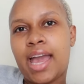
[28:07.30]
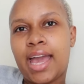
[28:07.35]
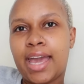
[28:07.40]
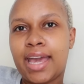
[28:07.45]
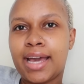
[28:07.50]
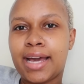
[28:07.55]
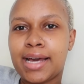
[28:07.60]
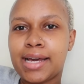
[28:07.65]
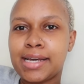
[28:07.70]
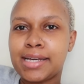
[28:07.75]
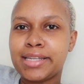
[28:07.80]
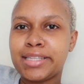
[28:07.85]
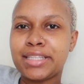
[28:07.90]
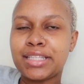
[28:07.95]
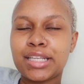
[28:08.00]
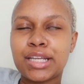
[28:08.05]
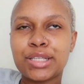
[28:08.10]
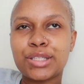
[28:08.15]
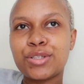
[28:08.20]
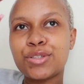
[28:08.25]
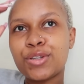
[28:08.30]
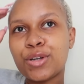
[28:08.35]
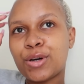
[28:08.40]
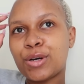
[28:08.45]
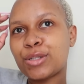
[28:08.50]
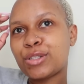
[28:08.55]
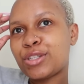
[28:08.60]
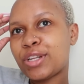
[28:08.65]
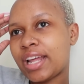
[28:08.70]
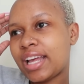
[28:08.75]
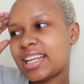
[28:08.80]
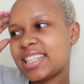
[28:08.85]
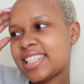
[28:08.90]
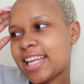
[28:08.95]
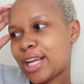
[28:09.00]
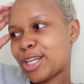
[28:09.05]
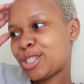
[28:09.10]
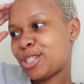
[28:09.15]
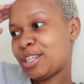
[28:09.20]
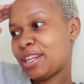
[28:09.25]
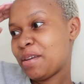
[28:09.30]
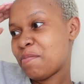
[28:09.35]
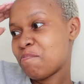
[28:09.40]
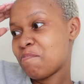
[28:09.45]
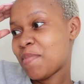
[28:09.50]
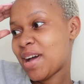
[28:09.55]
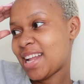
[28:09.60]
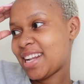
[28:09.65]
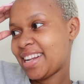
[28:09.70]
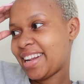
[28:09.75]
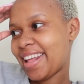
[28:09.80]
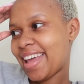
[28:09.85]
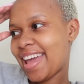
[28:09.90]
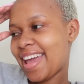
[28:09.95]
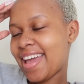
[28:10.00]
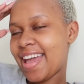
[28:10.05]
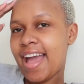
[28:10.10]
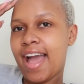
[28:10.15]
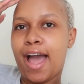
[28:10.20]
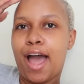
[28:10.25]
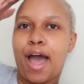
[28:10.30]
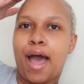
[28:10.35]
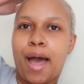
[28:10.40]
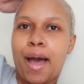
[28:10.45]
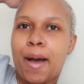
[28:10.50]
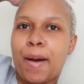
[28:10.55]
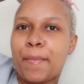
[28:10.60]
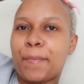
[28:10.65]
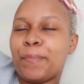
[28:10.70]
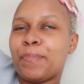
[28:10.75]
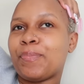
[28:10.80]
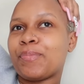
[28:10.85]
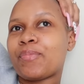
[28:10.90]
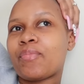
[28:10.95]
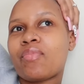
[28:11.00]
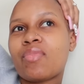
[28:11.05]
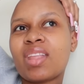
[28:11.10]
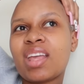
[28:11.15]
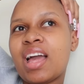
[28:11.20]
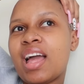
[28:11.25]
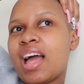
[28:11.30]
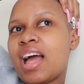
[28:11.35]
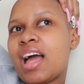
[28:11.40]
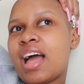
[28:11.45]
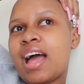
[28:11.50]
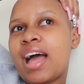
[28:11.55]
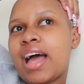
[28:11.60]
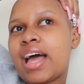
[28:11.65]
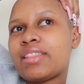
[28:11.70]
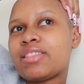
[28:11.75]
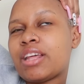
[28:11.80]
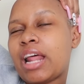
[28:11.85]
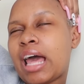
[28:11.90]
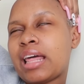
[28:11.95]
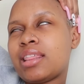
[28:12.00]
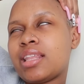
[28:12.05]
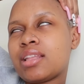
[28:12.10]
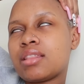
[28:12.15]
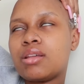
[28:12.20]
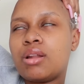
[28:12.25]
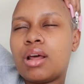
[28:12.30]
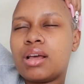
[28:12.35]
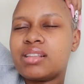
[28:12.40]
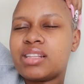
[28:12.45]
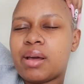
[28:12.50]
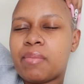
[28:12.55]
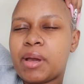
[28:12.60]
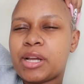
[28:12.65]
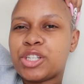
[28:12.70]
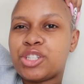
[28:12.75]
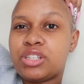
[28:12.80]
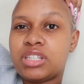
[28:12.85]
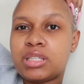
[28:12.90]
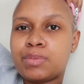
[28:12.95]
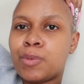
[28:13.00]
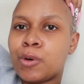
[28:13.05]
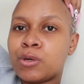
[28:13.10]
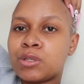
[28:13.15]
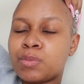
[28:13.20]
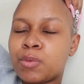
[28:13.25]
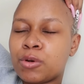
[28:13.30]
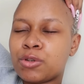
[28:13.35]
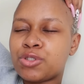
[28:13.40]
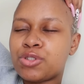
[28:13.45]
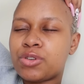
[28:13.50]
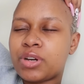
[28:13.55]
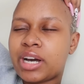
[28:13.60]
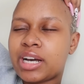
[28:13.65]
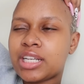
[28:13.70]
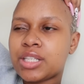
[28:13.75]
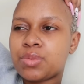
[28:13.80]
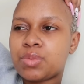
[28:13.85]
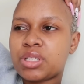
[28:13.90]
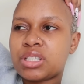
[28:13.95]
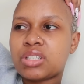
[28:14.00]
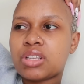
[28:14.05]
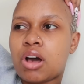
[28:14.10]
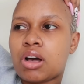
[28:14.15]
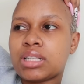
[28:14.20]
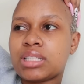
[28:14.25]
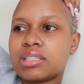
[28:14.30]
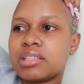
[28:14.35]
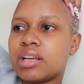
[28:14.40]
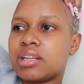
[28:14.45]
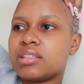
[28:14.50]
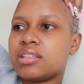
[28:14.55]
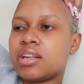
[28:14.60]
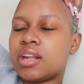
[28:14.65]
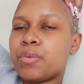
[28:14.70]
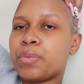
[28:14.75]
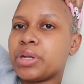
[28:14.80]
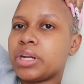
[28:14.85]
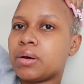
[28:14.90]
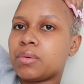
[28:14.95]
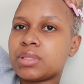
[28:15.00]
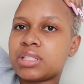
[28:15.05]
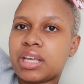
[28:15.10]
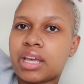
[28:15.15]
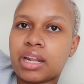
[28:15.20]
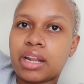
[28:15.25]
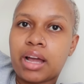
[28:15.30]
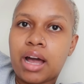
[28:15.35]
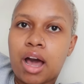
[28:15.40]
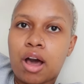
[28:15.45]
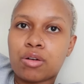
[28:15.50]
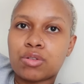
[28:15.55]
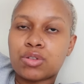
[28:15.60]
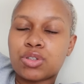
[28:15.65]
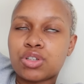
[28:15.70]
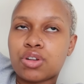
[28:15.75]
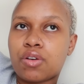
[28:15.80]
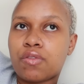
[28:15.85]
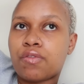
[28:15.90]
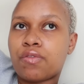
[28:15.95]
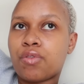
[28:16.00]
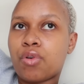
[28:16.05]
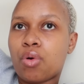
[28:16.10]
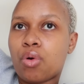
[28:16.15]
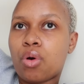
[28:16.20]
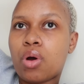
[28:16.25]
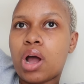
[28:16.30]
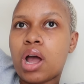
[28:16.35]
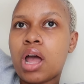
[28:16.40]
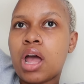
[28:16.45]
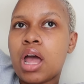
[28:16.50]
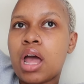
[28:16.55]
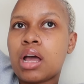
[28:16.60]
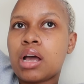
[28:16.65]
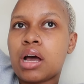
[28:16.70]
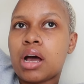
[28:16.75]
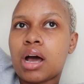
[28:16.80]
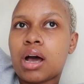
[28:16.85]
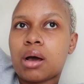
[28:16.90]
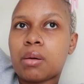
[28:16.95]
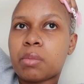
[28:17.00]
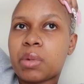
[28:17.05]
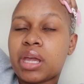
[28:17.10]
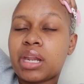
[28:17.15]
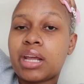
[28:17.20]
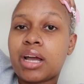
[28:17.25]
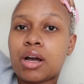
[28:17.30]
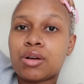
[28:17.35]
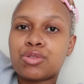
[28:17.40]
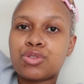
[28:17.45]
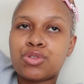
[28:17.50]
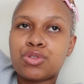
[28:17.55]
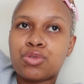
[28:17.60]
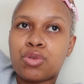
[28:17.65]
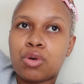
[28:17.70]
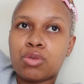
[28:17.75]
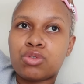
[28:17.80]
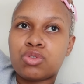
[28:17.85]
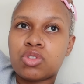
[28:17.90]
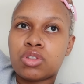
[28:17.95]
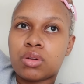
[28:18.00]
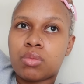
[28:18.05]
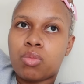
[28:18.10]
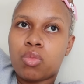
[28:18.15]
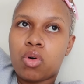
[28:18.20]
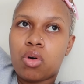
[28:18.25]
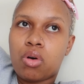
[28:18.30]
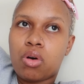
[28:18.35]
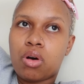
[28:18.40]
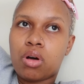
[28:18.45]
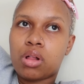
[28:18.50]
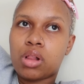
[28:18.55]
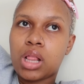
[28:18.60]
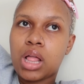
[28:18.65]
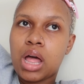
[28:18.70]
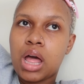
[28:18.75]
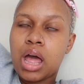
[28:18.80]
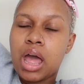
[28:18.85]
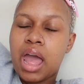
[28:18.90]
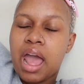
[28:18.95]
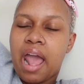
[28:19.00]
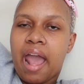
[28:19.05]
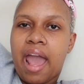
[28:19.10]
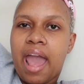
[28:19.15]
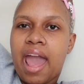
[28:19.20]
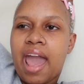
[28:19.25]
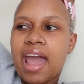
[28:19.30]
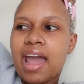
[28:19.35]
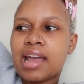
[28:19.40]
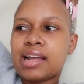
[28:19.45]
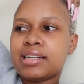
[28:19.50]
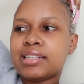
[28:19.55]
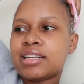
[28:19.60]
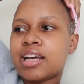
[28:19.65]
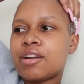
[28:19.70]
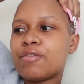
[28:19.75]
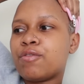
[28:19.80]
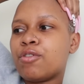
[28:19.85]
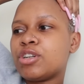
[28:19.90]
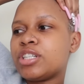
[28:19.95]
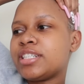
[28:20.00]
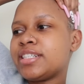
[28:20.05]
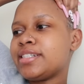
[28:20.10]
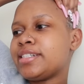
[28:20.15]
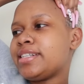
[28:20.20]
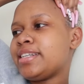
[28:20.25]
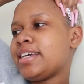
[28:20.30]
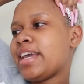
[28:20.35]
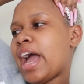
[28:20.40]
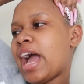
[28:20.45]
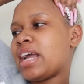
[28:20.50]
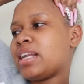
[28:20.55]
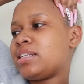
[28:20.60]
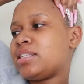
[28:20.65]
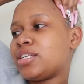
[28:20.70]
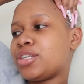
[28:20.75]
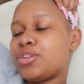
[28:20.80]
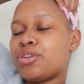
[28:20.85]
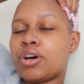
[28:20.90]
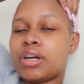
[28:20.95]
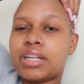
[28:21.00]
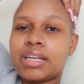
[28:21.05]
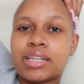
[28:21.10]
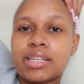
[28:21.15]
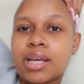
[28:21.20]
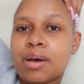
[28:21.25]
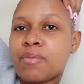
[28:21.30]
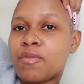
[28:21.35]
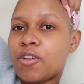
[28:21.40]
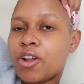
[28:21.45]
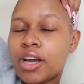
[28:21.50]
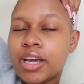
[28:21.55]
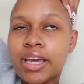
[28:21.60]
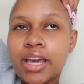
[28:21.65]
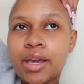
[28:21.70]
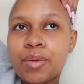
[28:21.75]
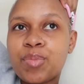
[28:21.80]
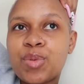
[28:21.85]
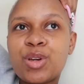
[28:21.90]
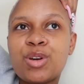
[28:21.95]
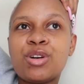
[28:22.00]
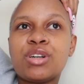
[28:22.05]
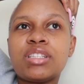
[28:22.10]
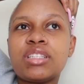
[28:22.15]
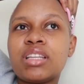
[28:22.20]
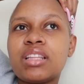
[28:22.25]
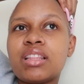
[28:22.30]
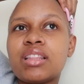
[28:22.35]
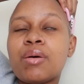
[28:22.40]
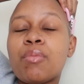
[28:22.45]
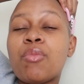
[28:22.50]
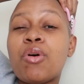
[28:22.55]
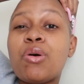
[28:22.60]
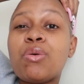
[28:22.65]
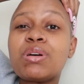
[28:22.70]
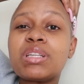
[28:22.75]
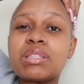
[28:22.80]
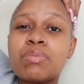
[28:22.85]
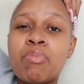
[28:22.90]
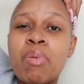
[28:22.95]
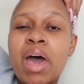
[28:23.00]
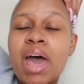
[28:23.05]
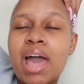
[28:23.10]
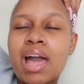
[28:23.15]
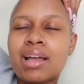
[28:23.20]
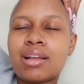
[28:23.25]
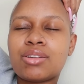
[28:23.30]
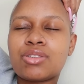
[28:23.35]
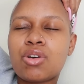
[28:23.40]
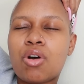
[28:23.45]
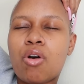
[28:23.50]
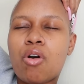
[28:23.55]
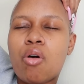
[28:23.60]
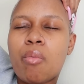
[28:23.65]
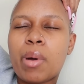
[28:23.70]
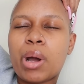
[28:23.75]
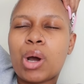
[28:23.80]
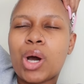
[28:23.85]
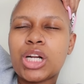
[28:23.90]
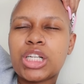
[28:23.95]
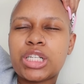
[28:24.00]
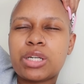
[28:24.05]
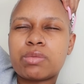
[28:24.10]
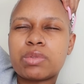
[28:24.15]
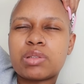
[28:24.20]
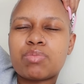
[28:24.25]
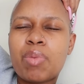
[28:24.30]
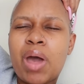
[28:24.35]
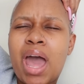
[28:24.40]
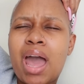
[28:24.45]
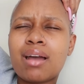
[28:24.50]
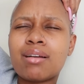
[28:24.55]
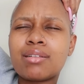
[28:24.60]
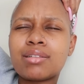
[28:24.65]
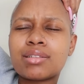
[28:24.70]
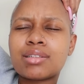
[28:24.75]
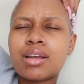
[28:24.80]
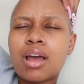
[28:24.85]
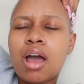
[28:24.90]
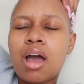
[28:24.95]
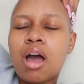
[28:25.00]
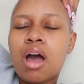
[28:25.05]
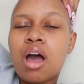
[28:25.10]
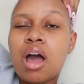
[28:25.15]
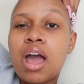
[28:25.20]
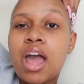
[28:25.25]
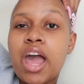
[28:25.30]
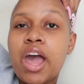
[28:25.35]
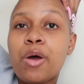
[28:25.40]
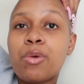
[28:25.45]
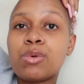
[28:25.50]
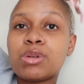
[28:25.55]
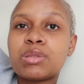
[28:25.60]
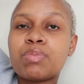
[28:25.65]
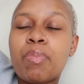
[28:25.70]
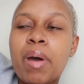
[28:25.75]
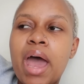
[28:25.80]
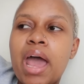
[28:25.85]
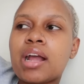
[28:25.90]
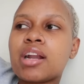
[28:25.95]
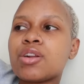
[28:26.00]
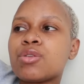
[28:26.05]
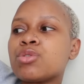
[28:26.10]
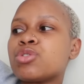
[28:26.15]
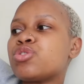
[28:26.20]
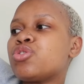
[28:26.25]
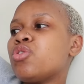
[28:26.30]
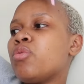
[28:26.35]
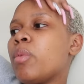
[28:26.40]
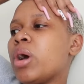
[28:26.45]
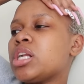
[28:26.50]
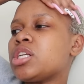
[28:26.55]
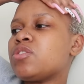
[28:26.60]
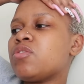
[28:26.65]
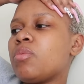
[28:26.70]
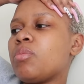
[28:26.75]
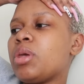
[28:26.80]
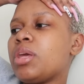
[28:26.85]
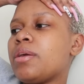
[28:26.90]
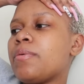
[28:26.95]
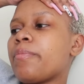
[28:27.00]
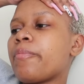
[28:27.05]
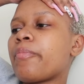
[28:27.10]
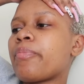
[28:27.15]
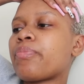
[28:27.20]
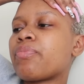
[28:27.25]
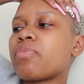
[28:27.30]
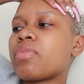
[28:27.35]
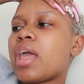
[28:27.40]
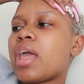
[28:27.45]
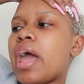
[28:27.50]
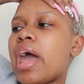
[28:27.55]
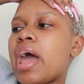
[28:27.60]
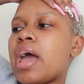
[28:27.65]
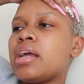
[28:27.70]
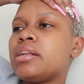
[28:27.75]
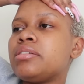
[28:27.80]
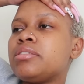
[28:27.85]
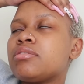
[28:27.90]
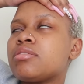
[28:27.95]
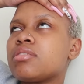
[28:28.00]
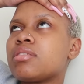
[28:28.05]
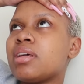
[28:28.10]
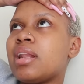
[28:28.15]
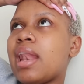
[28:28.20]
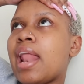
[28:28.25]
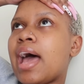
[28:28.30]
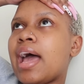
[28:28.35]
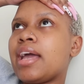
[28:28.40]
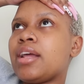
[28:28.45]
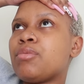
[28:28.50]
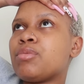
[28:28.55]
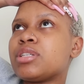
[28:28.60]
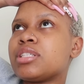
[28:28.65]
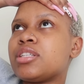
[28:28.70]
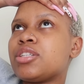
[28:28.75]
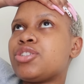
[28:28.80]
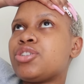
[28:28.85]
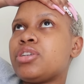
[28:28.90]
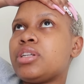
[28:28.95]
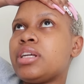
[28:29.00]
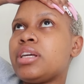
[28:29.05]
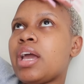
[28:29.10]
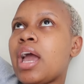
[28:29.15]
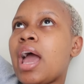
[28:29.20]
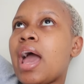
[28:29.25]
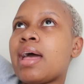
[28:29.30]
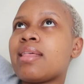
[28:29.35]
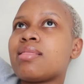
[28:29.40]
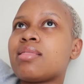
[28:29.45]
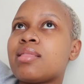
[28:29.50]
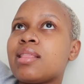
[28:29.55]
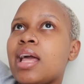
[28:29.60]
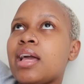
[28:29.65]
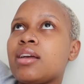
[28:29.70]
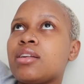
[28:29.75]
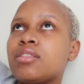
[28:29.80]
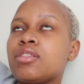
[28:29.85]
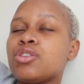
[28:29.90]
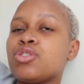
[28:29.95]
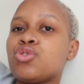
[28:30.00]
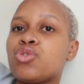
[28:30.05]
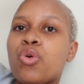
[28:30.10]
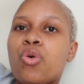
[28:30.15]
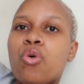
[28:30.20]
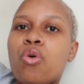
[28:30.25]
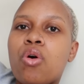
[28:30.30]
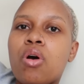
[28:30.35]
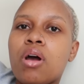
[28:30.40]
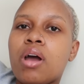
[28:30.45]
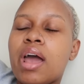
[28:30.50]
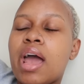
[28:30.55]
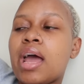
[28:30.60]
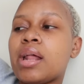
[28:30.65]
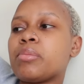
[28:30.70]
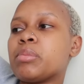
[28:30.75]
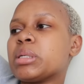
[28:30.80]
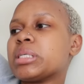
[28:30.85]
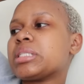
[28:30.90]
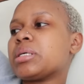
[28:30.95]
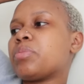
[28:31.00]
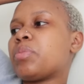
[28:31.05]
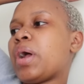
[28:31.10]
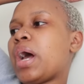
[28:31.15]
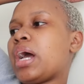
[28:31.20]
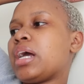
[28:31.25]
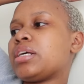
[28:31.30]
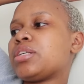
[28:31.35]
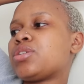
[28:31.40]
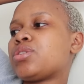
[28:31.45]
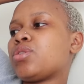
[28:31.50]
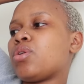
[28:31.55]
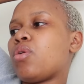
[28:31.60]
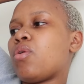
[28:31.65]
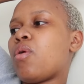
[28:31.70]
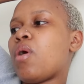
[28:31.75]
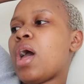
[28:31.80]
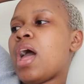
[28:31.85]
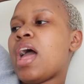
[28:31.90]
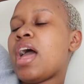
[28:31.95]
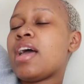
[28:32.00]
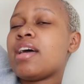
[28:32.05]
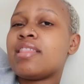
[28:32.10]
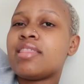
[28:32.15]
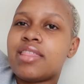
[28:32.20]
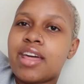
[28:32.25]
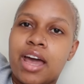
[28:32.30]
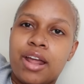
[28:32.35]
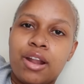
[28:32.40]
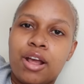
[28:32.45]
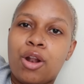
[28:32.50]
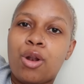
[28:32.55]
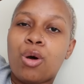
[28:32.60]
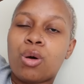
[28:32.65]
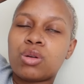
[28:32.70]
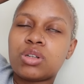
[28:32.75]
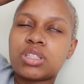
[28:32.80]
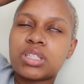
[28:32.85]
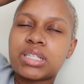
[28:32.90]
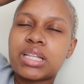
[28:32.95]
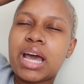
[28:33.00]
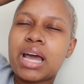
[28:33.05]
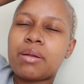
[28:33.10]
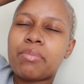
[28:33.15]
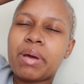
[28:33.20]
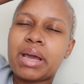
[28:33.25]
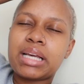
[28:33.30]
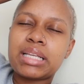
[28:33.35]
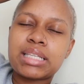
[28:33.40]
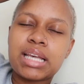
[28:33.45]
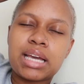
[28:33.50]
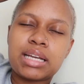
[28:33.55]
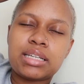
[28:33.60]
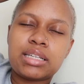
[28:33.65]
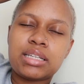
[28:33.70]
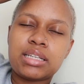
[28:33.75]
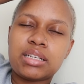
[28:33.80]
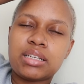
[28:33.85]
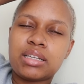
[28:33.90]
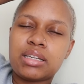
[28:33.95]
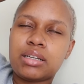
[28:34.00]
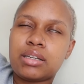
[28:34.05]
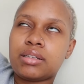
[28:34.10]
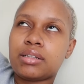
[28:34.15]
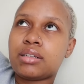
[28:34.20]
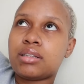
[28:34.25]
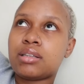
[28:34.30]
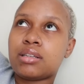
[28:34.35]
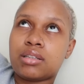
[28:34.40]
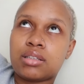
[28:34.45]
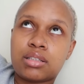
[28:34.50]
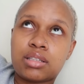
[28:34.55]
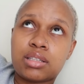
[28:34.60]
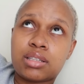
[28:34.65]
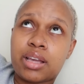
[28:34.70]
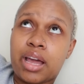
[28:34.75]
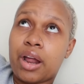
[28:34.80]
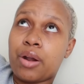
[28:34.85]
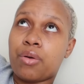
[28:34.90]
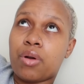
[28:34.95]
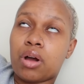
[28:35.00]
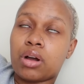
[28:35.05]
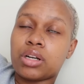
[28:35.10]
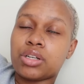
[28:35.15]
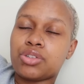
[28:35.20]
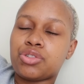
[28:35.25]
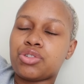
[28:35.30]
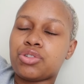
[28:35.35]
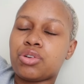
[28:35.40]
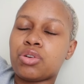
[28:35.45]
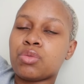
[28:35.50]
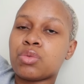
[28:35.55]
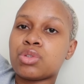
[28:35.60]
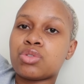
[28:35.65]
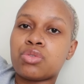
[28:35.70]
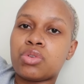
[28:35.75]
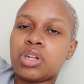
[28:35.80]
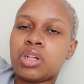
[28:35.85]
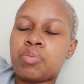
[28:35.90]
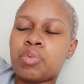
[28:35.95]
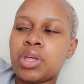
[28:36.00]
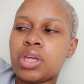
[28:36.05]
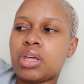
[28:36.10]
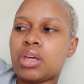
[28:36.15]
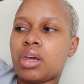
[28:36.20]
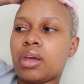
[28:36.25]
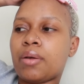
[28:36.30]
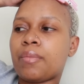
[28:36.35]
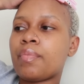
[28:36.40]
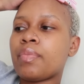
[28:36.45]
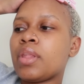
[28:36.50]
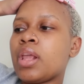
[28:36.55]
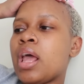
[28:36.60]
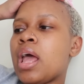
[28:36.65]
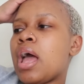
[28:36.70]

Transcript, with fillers: Hey guys, so today is actually Monday. Um the, I think the last time I actually spoke spoke to you guys was on Saturday when I was heading out for um, heading out to go to the mall and unfortunately I did not end up vlogging because the mall was packed oh my gosh it was packed it was packed it was too much for me and the line was literally at like the door at Mr. Price so that alone just had my anxiety skyrocket you know it was really peaking